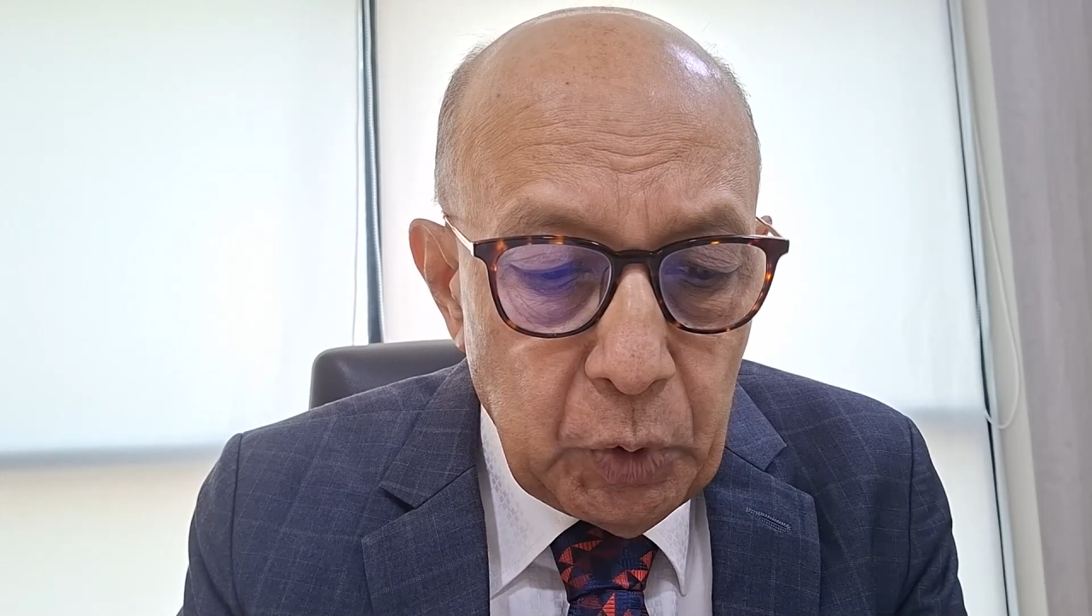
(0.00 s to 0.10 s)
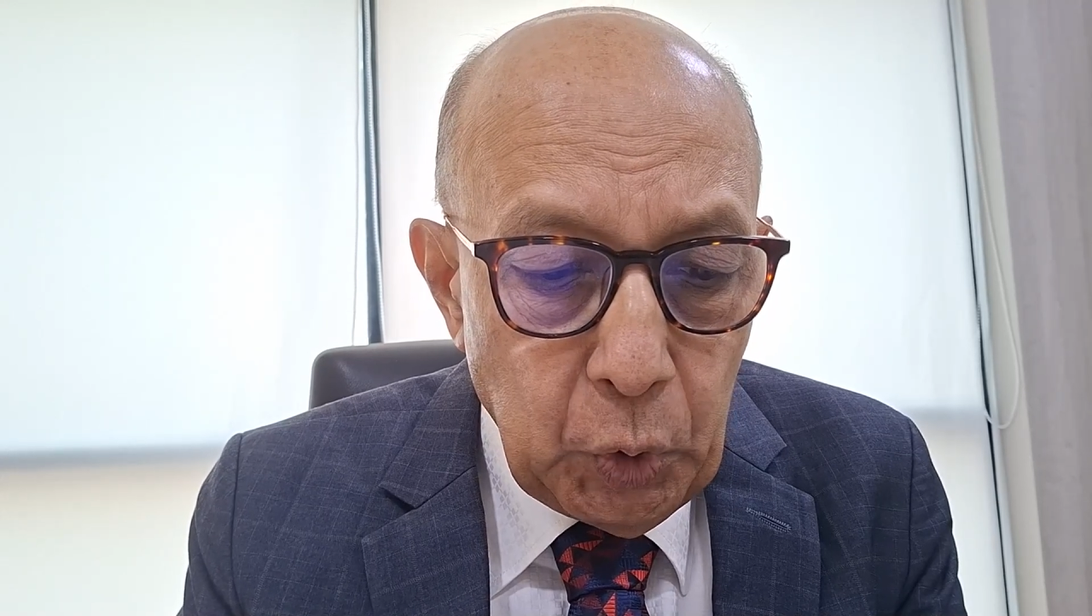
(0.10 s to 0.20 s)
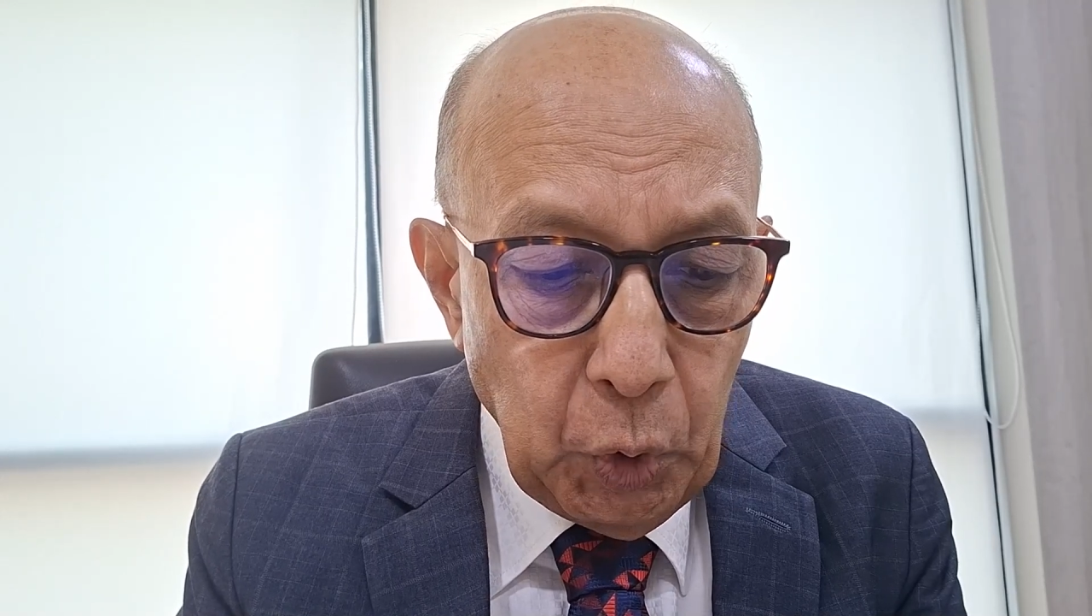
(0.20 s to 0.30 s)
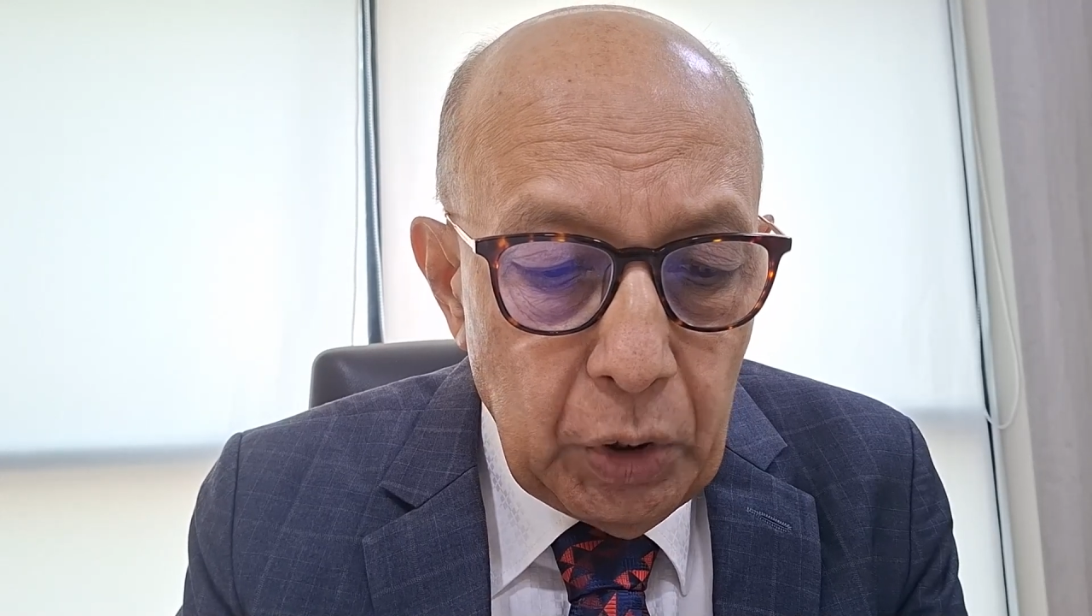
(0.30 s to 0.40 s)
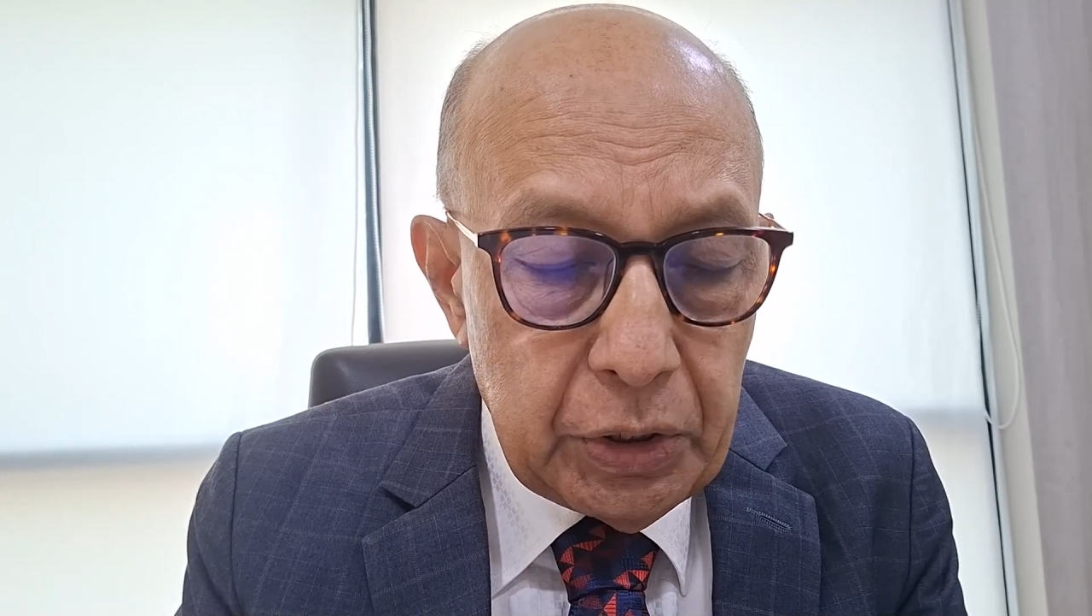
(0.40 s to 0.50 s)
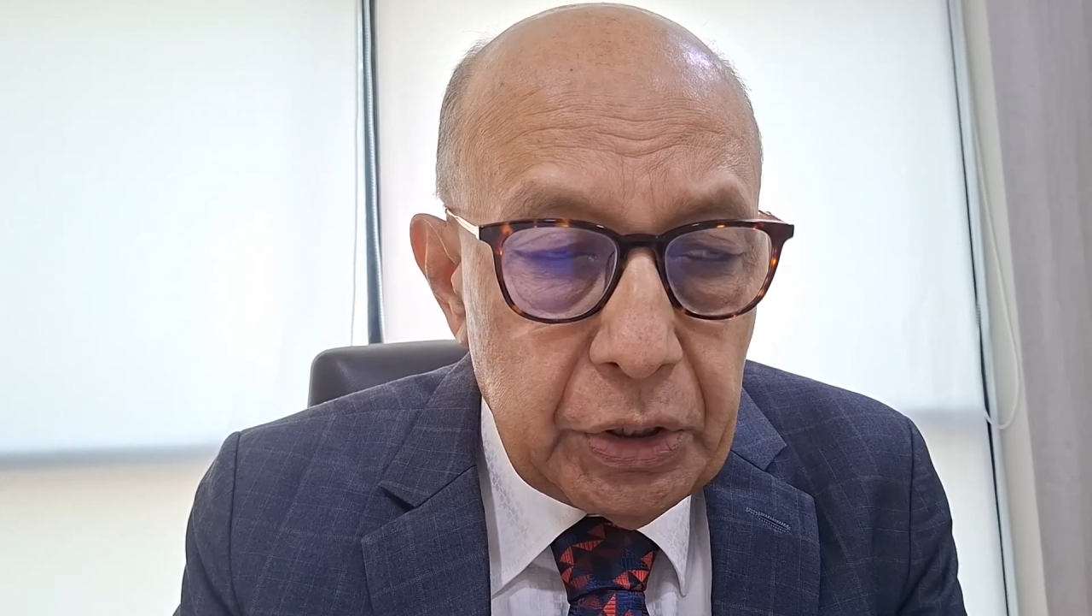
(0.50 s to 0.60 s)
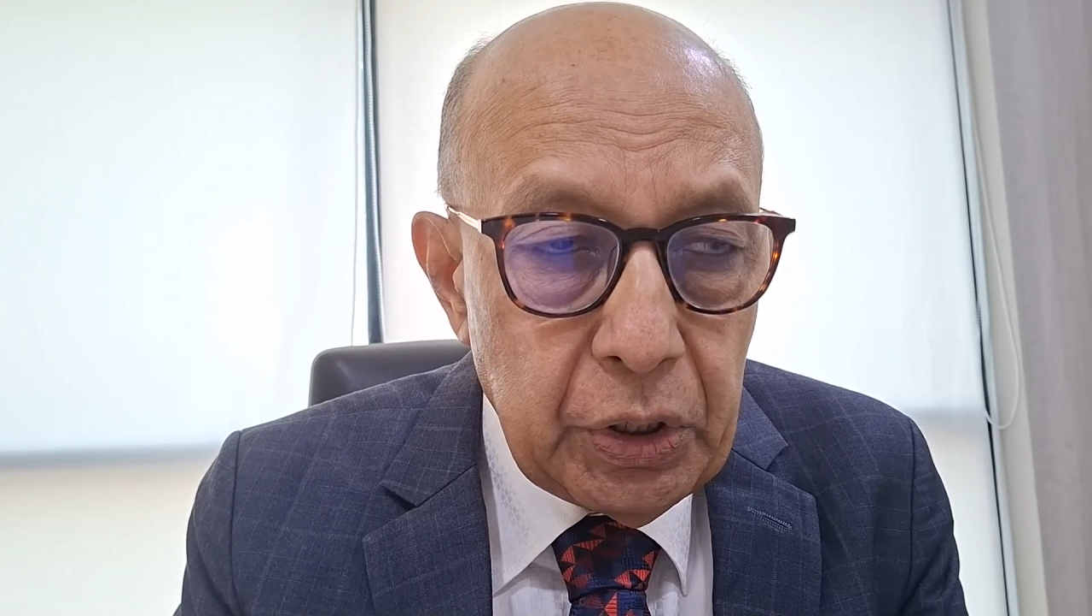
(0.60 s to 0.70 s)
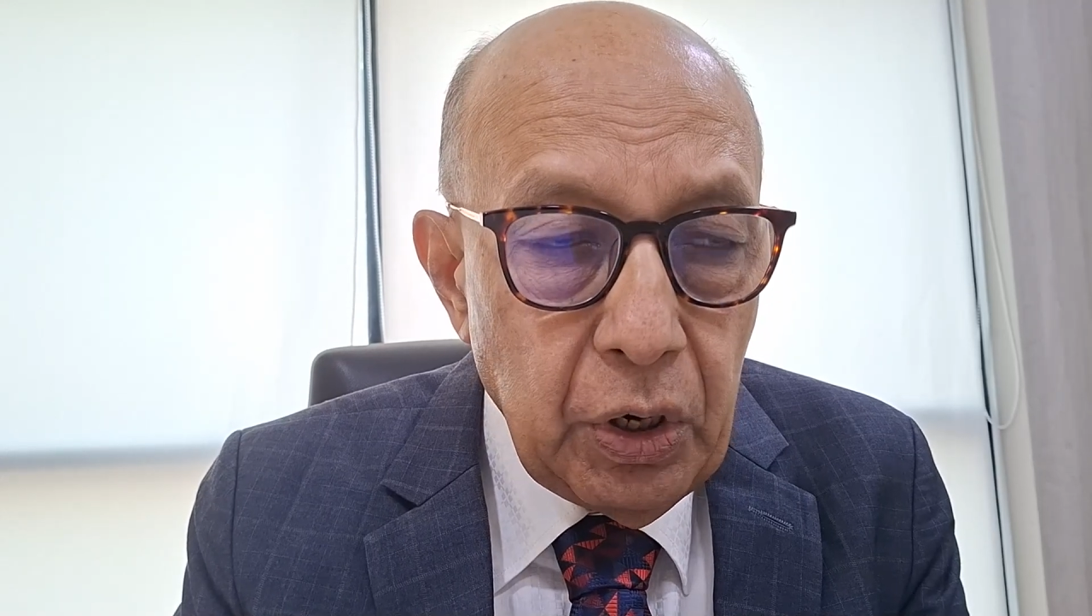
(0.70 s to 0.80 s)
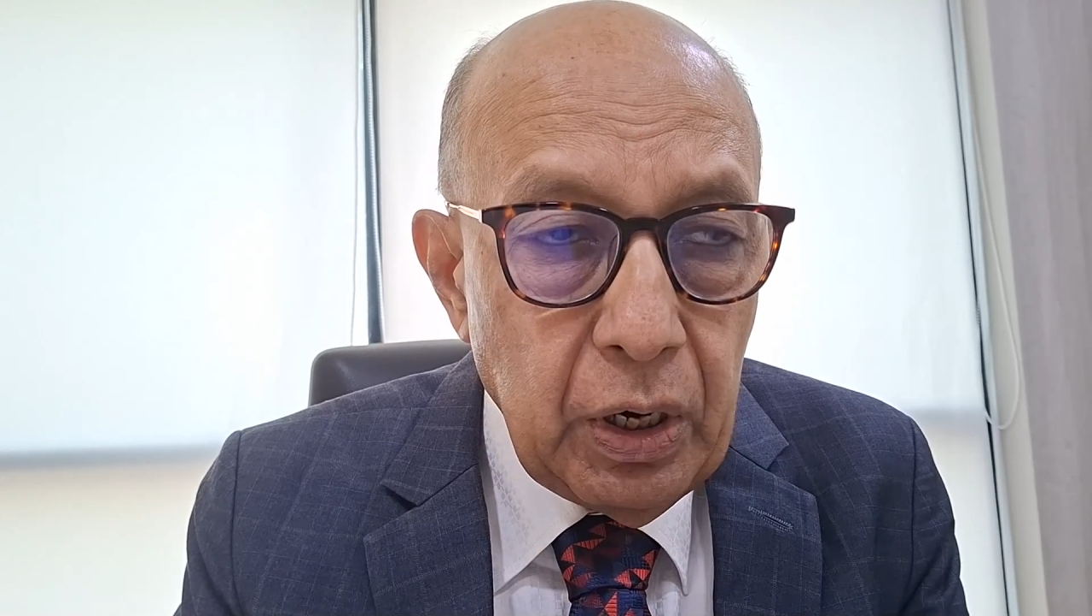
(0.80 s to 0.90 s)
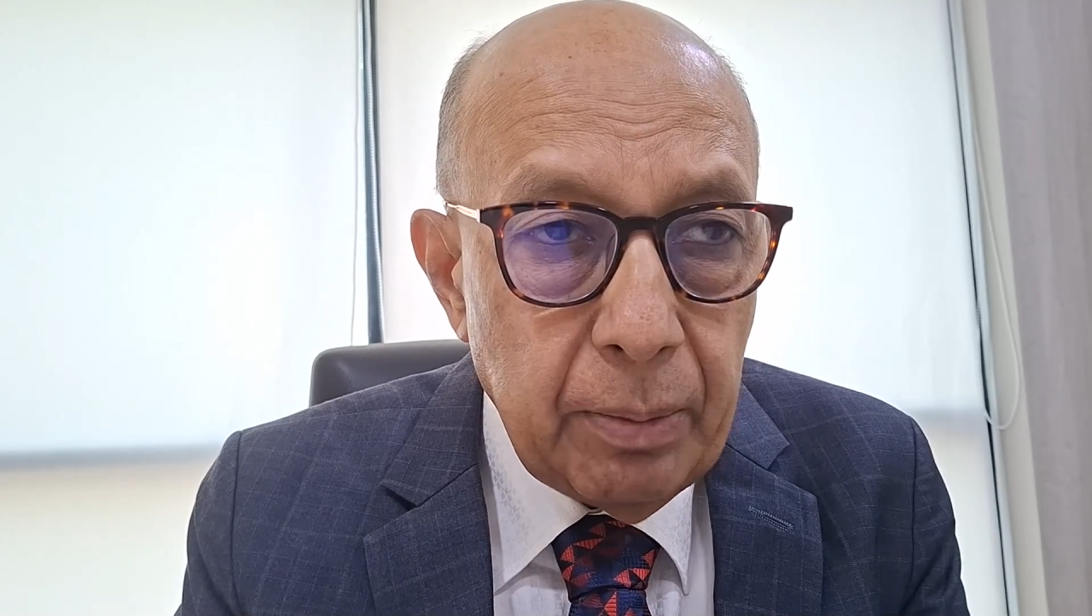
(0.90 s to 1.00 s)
cholesterol